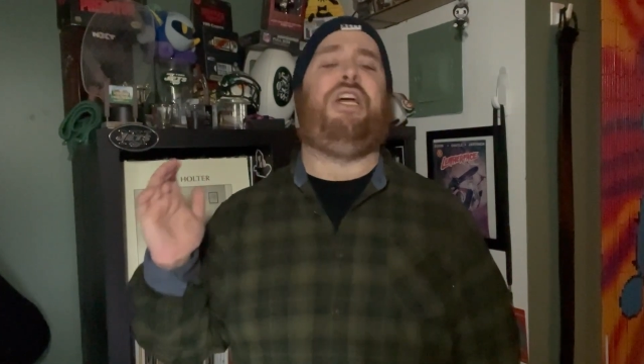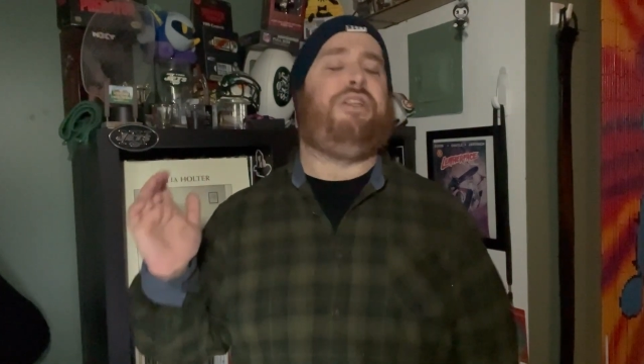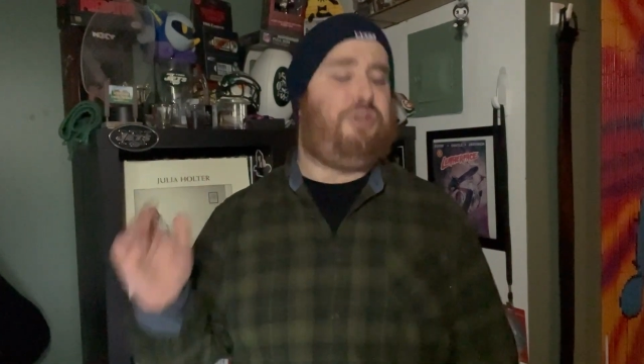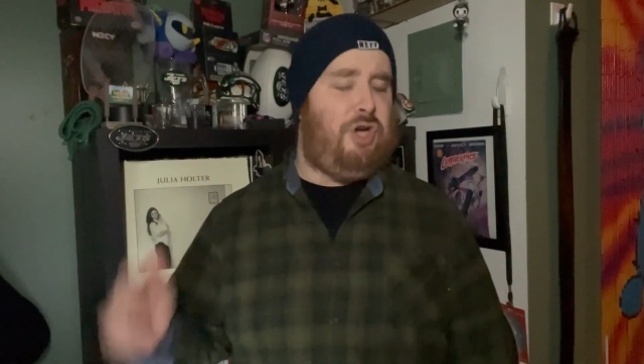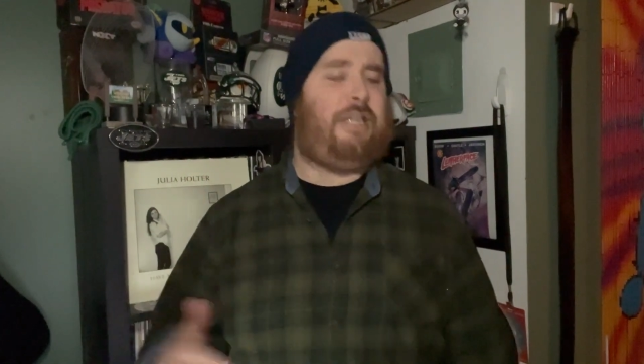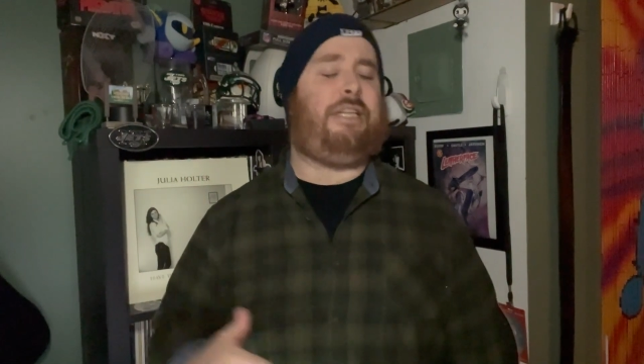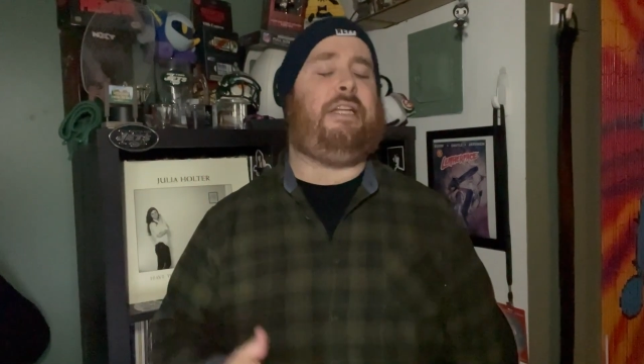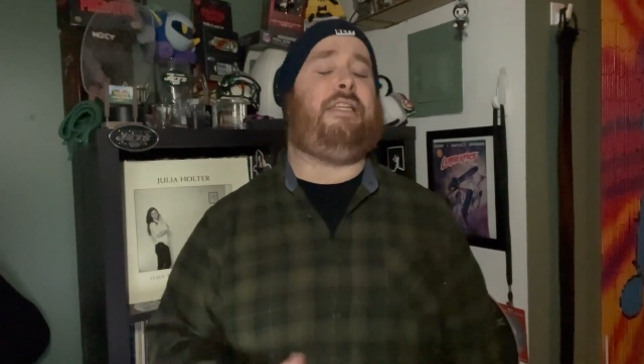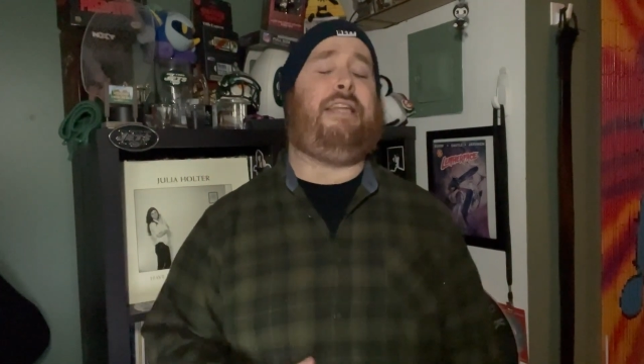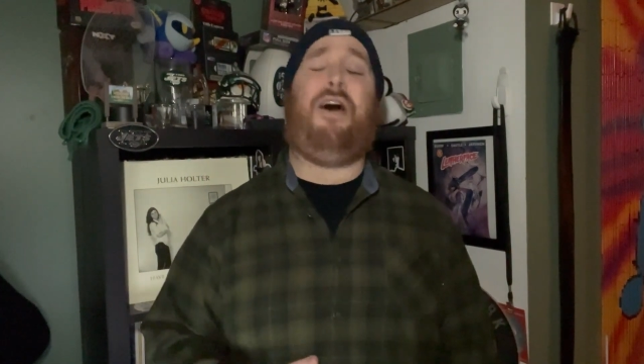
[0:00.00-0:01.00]

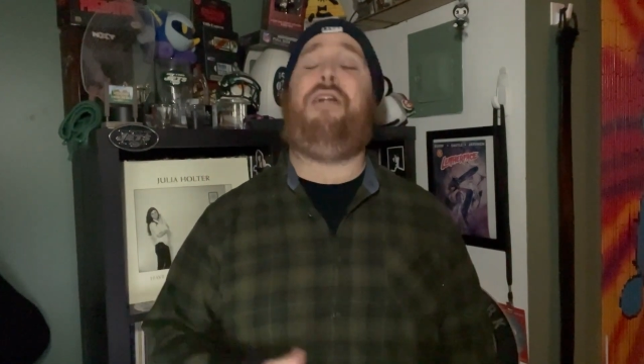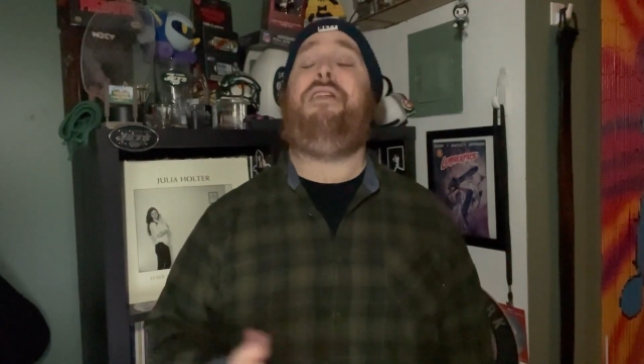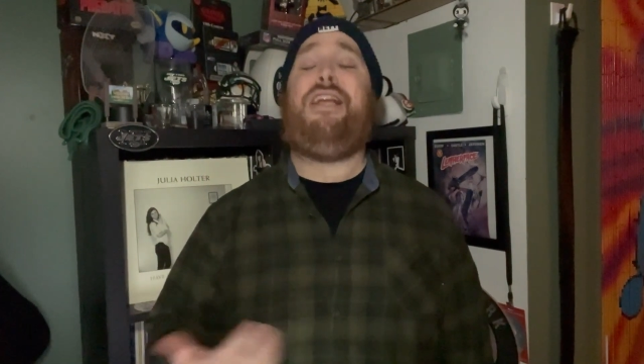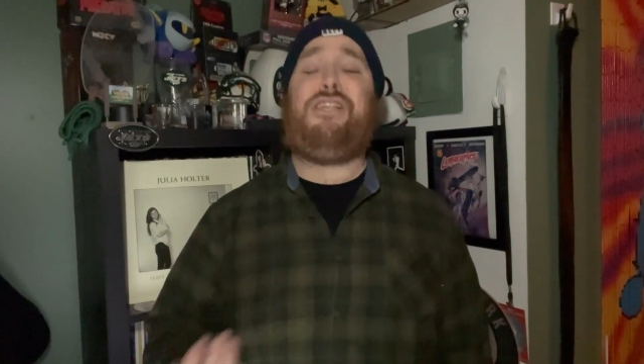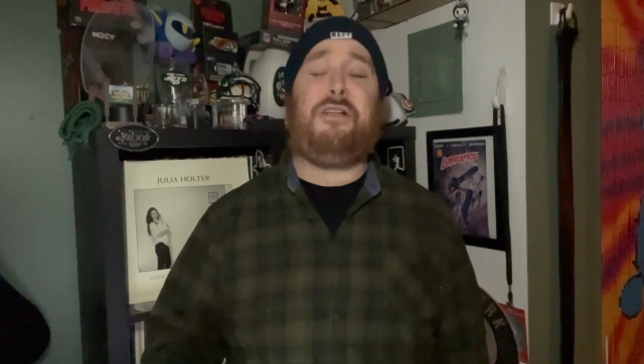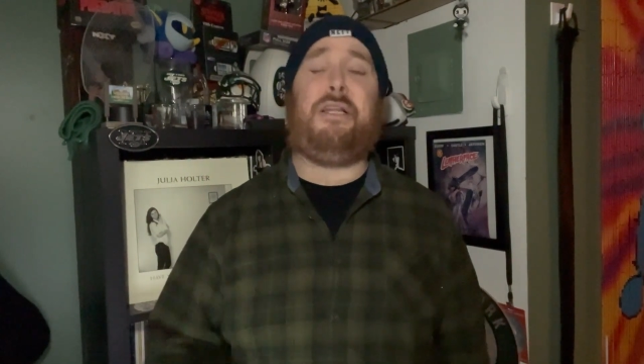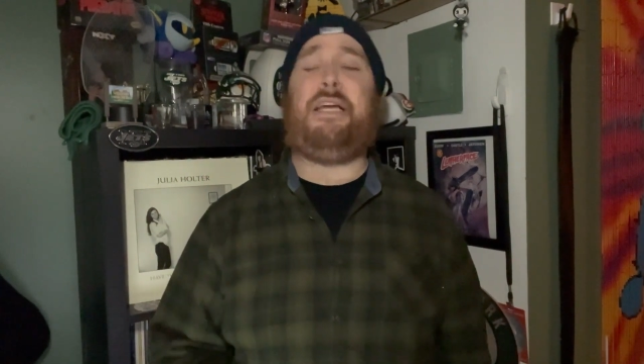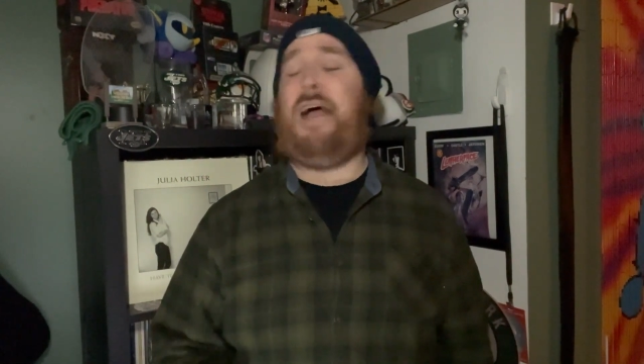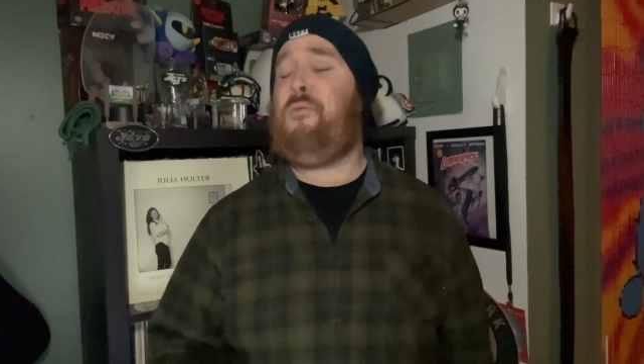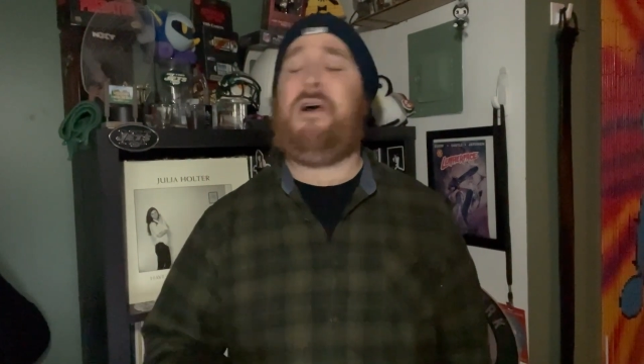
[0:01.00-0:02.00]
justice. Now, initially,
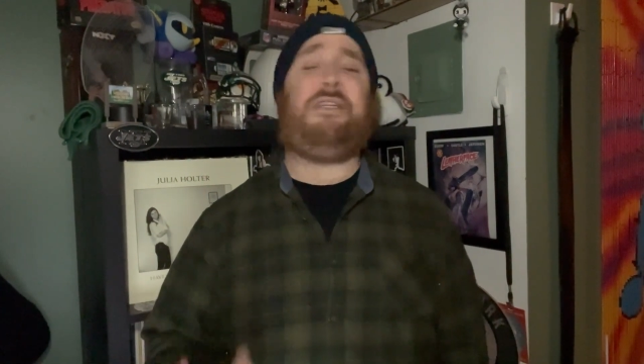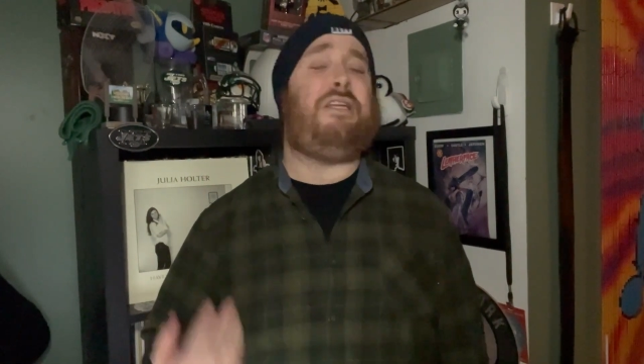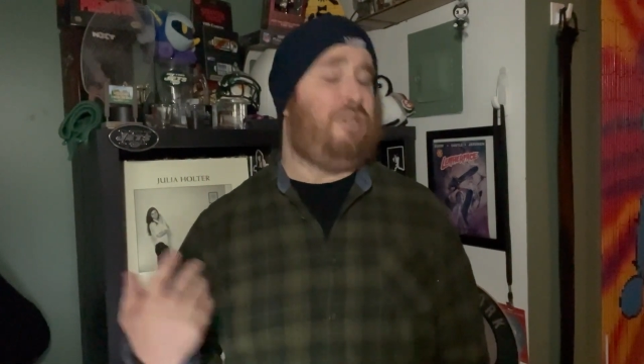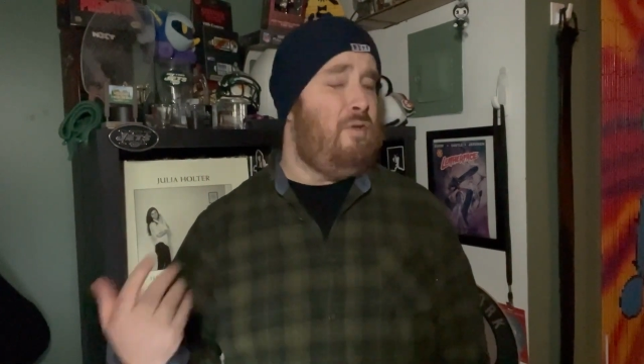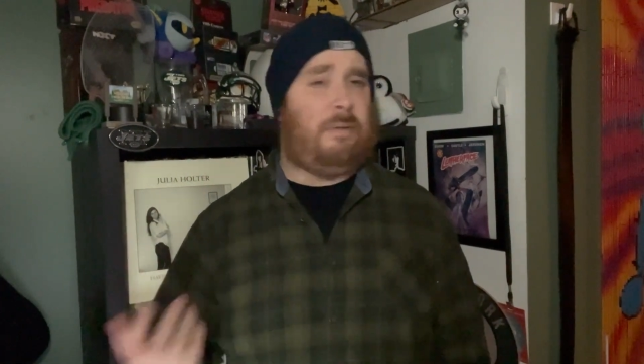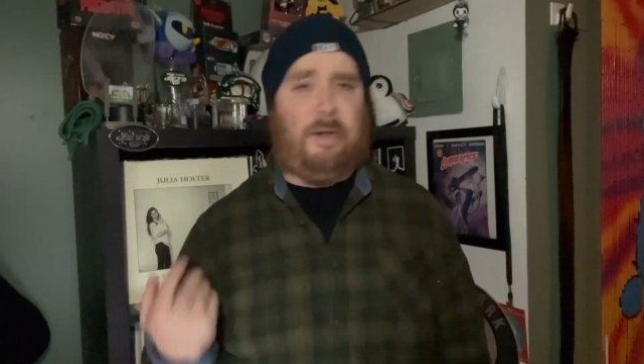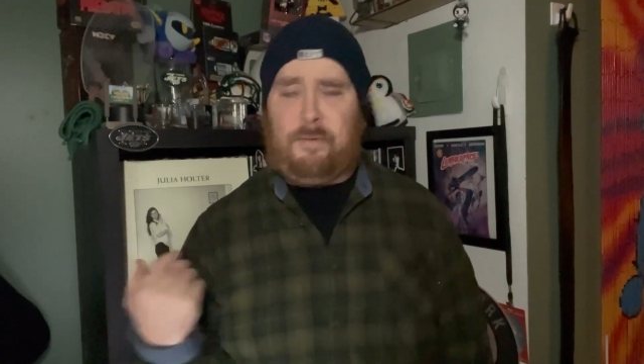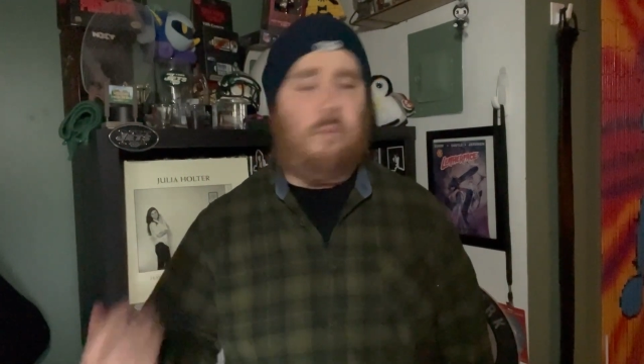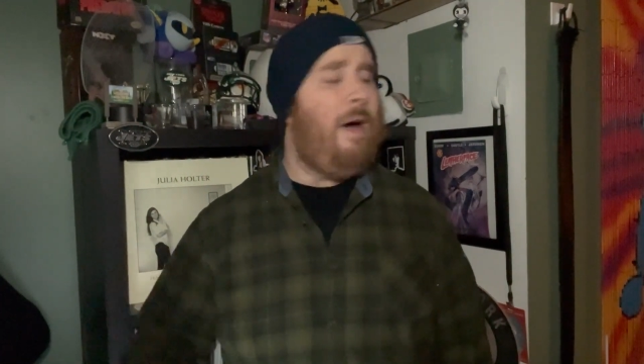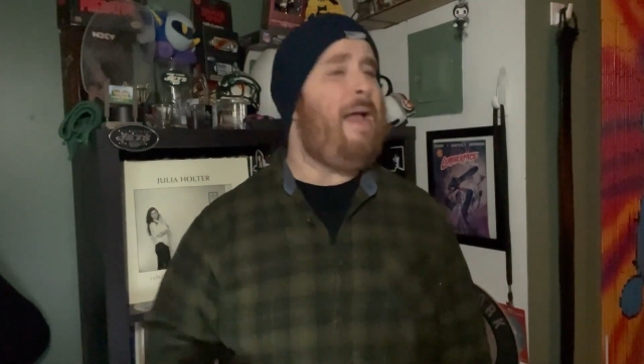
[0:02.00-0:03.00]
I wasn't too blown
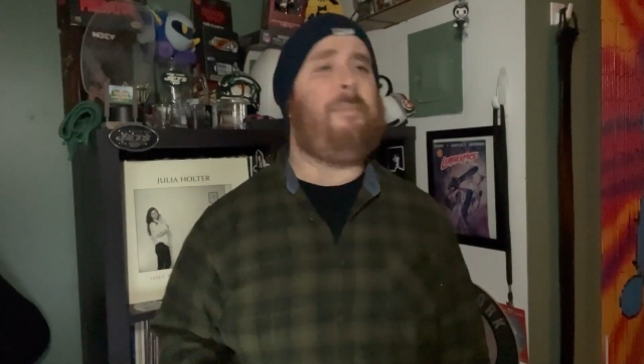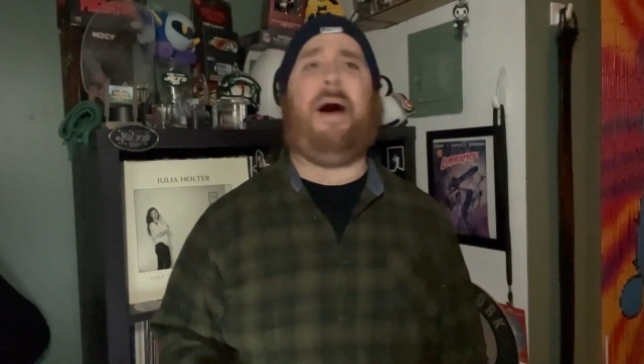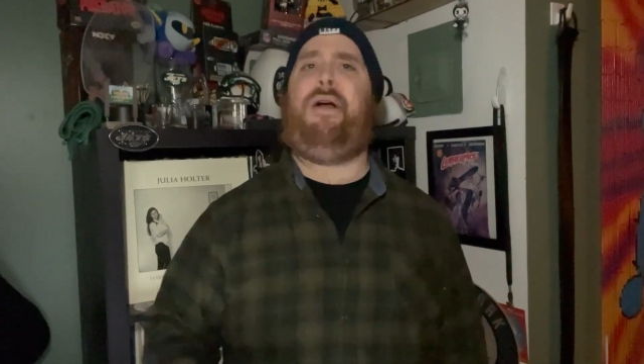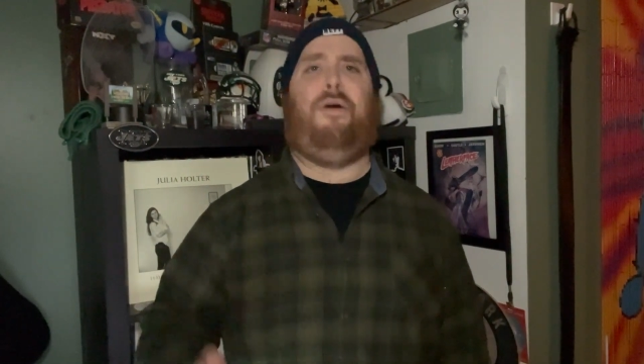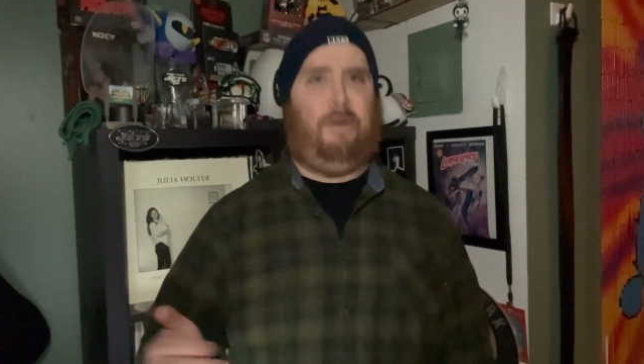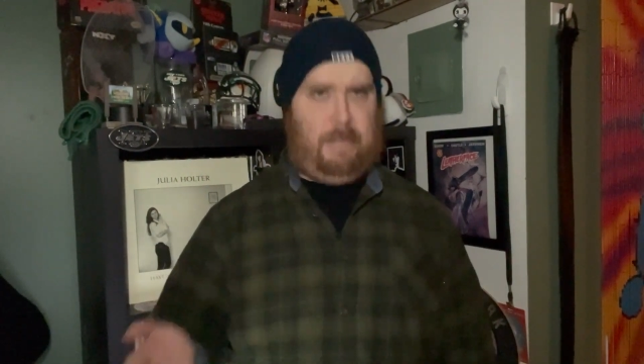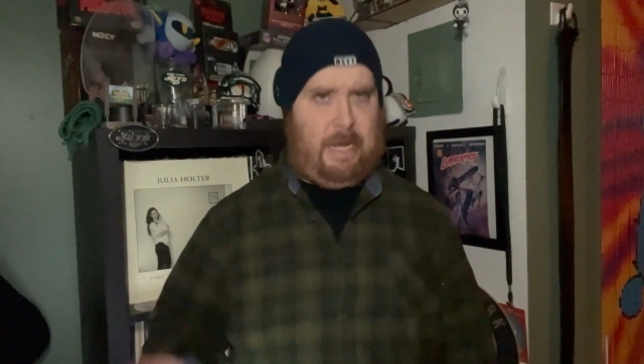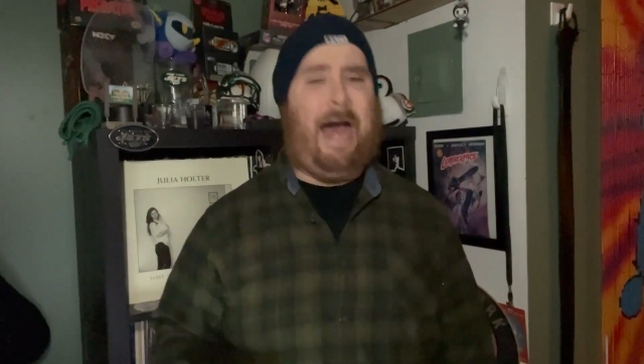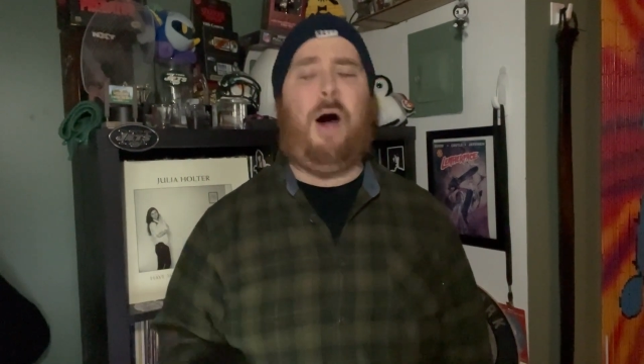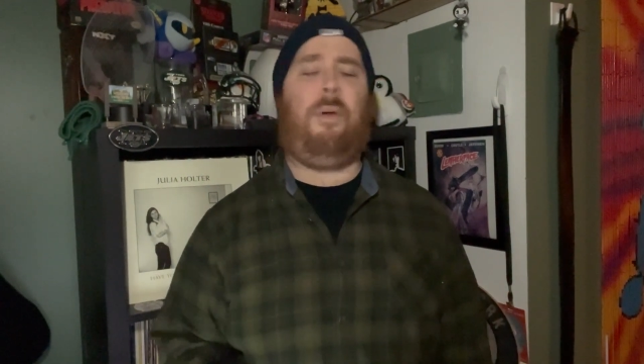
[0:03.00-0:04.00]
away by early
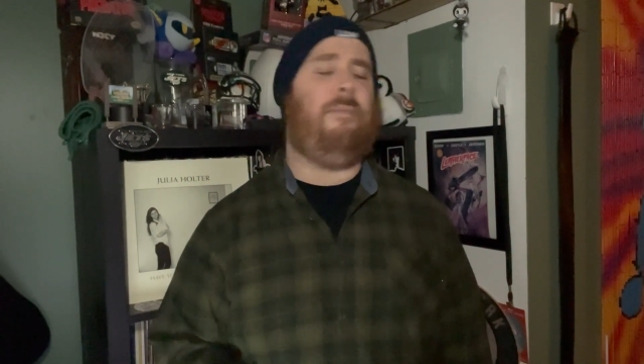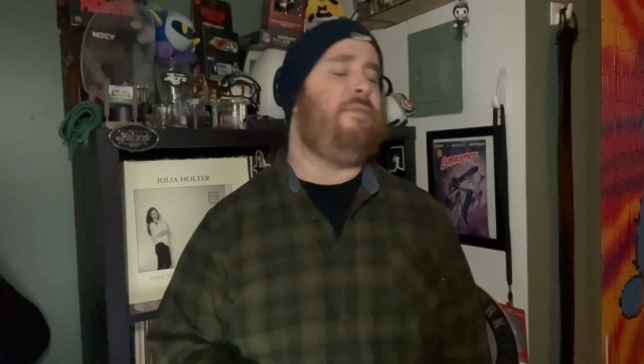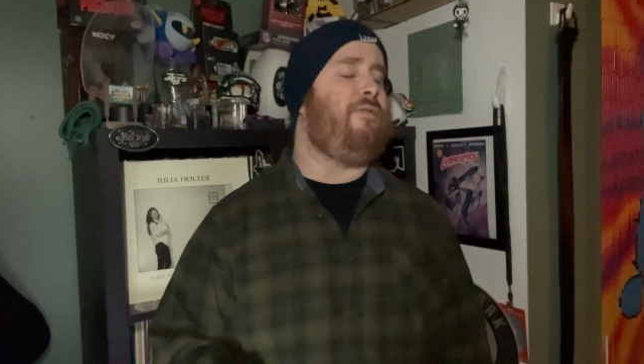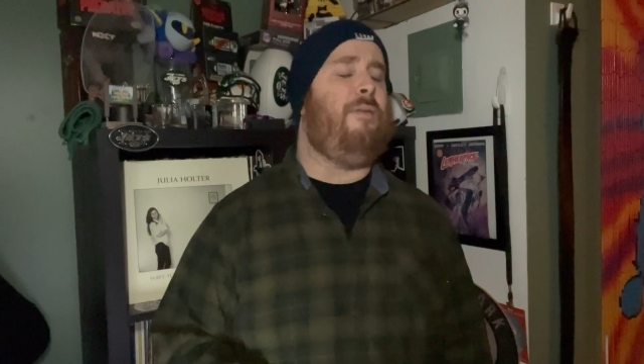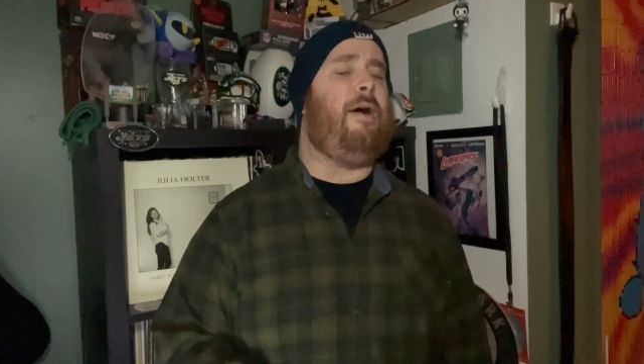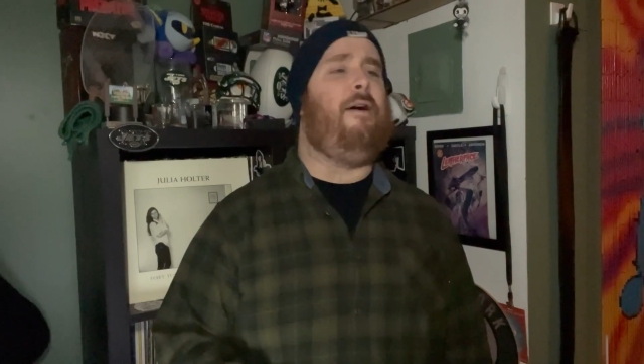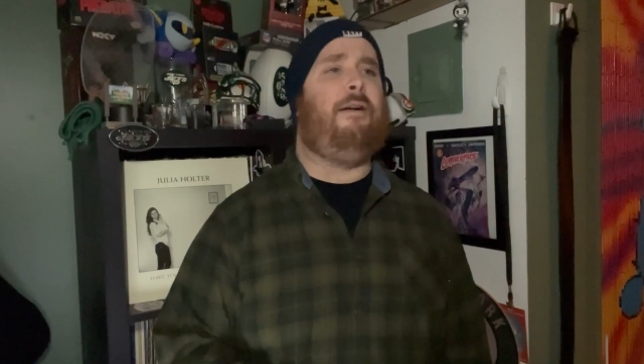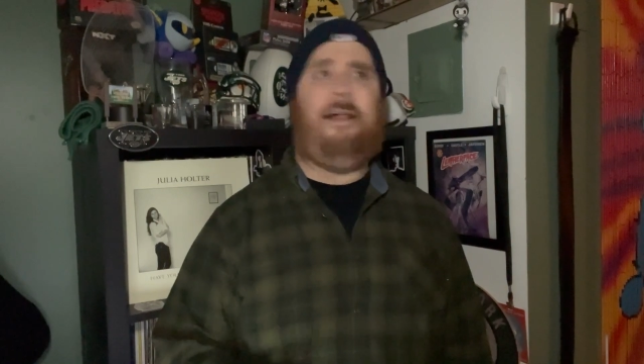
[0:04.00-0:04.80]
albums from her,